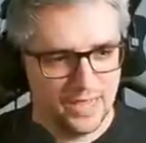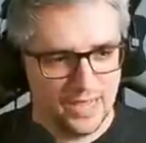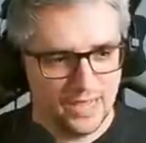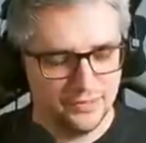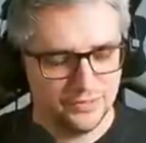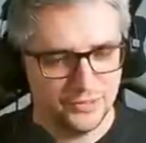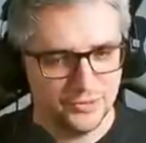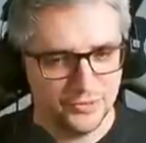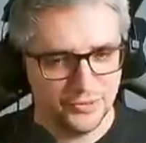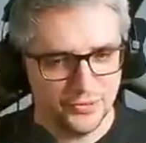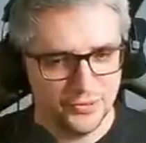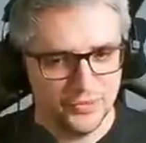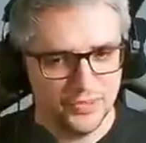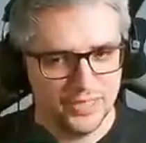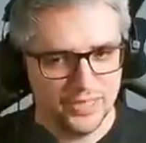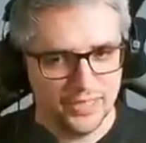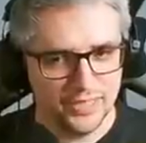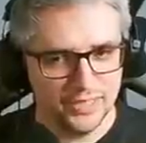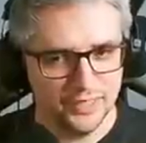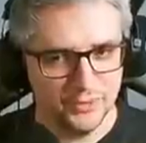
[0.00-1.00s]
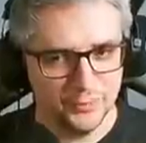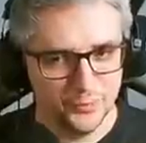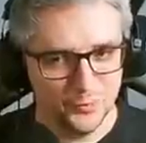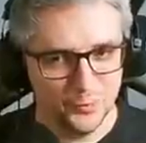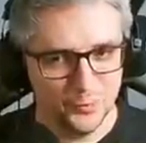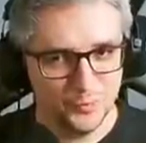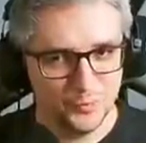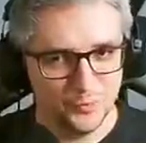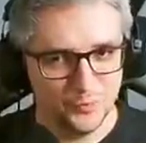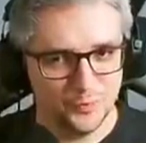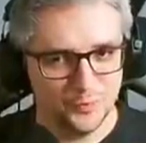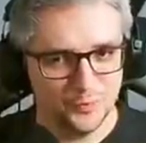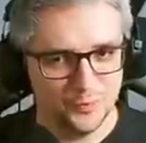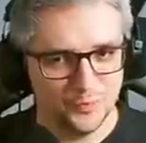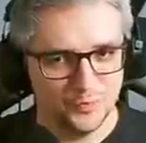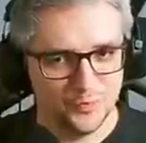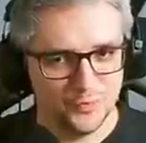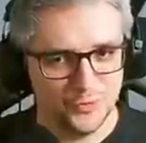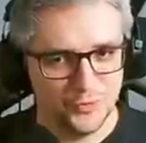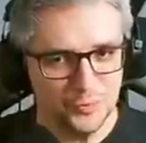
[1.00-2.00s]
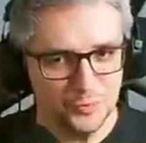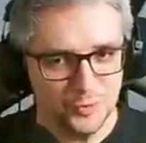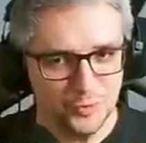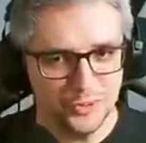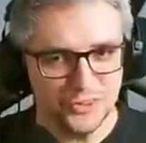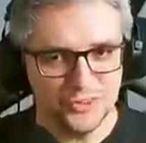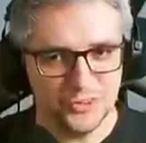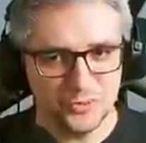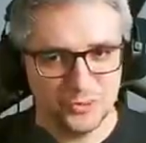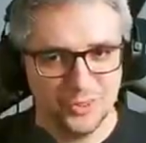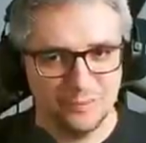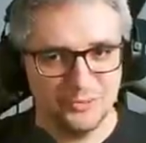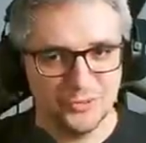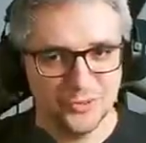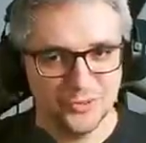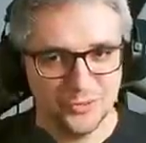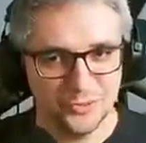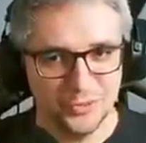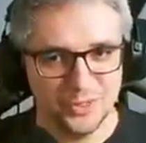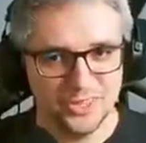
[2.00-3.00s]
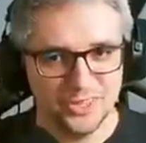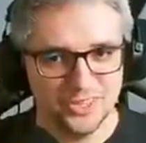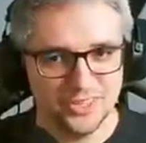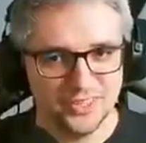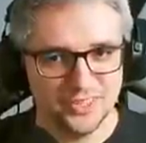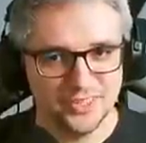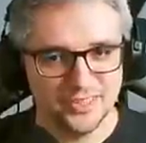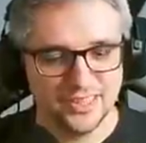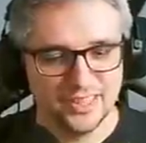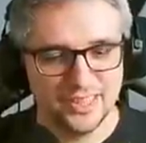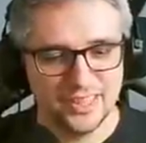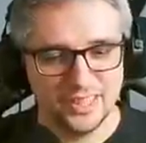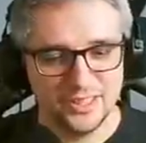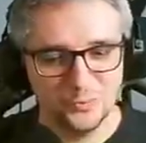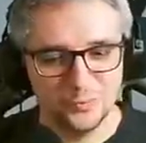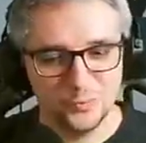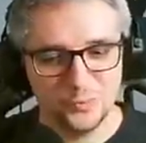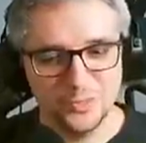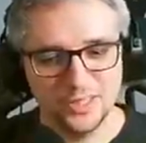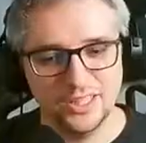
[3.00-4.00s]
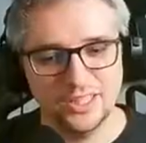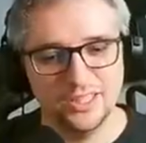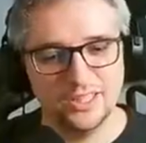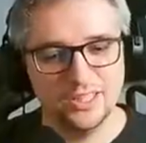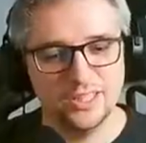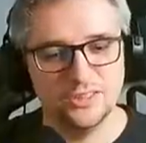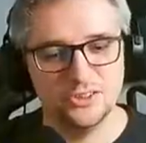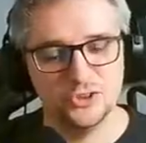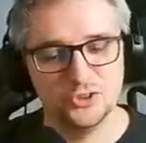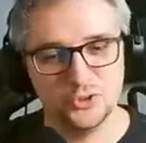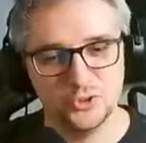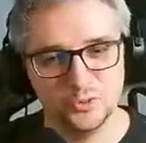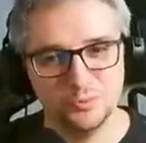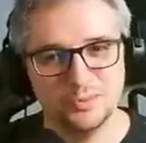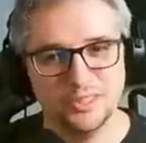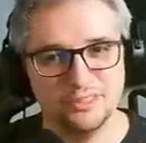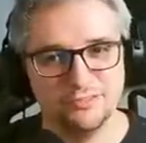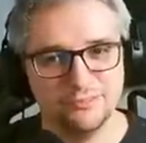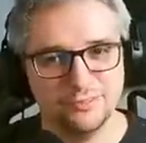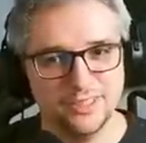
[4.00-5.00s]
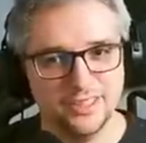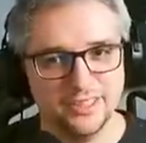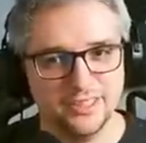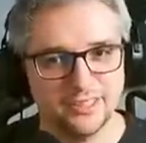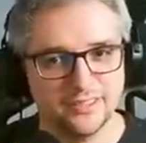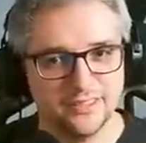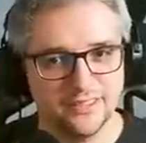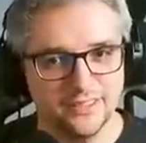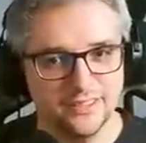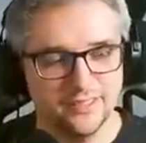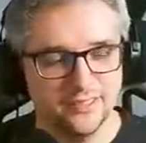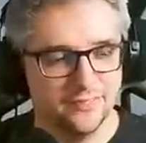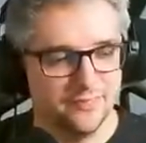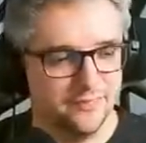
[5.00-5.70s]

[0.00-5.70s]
after today, two more streams on Twitch, and we should be affiliate.